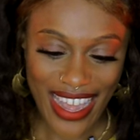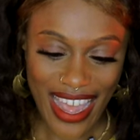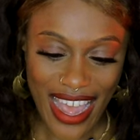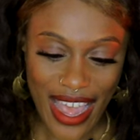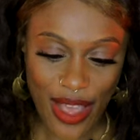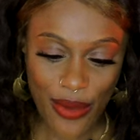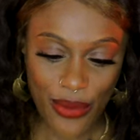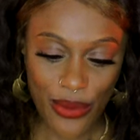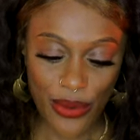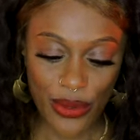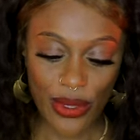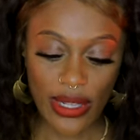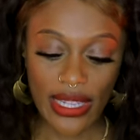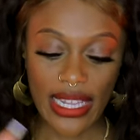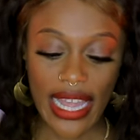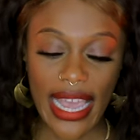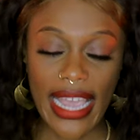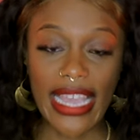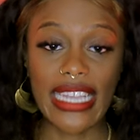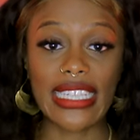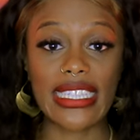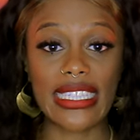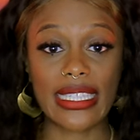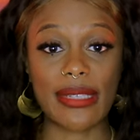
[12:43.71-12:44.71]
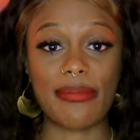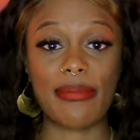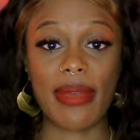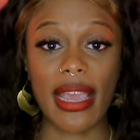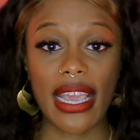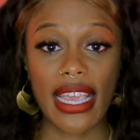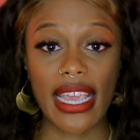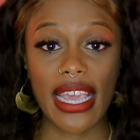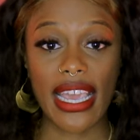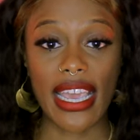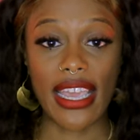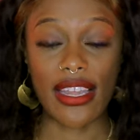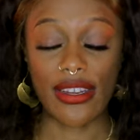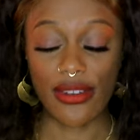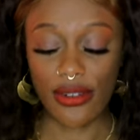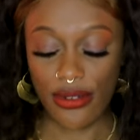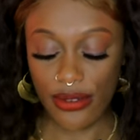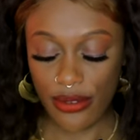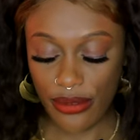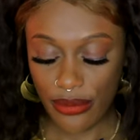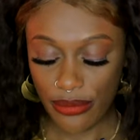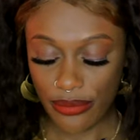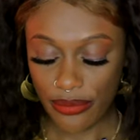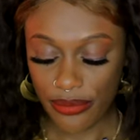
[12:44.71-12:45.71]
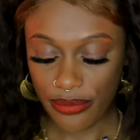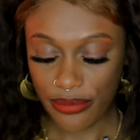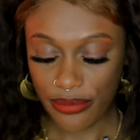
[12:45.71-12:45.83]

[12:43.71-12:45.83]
I will light my candle.